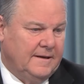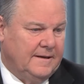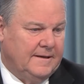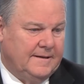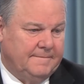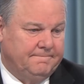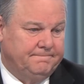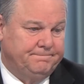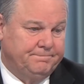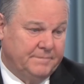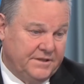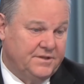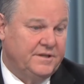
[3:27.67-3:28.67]
Um,
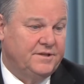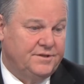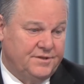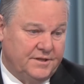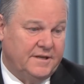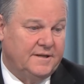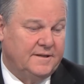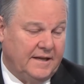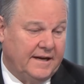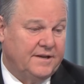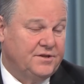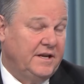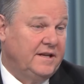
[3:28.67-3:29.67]
this is, uh,
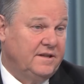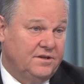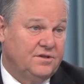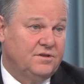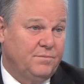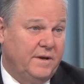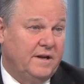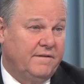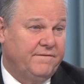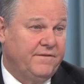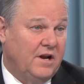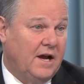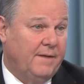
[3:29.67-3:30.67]
like I said, this has been a
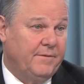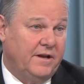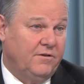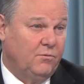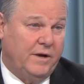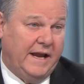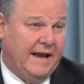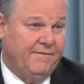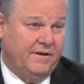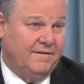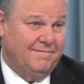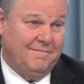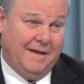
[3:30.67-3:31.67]
phenomenon that we
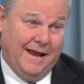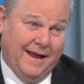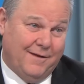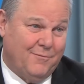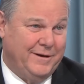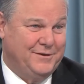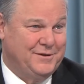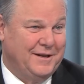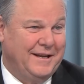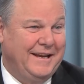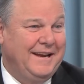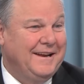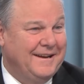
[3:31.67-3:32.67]
haven't had
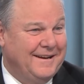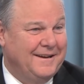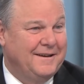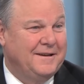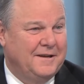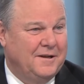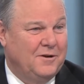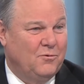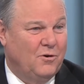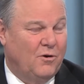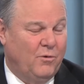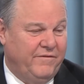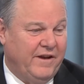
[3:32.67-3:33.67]
recently, uh,
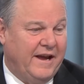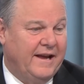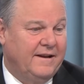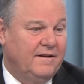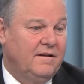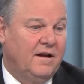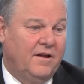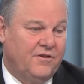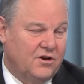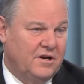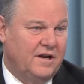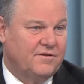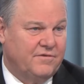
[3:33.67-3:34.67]
where we've had other
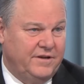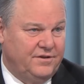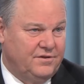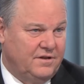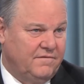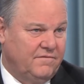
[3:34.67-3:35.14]
countries that